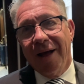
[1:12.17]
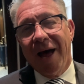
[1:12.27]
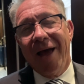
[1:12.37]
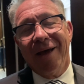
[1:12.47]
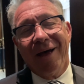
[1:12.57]

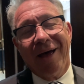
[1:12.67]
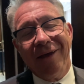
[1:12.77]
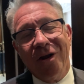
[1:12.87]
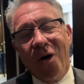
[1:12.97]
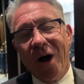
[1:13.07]

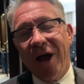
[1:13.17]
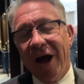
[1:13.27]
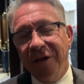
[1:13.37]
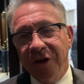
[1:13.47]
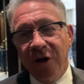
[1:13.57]

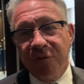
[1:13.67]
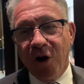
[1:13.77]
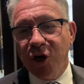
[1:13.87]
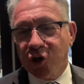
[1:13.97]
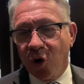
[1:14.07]
I did a
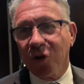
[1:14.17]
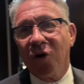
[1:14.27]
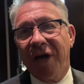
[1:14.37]
very short little